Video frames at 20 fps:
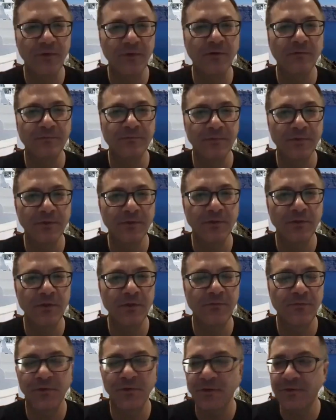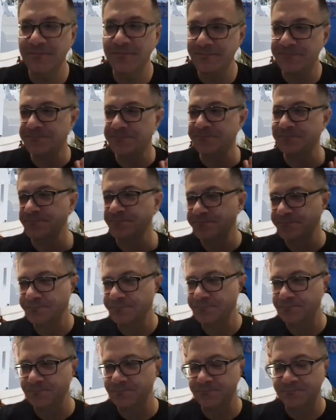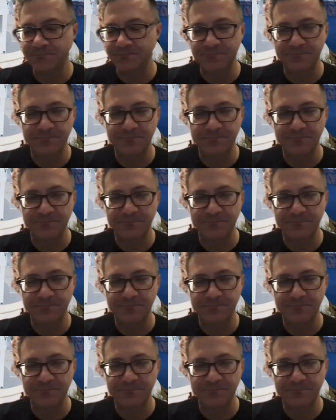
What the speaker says: Well, I mean, you guys sound like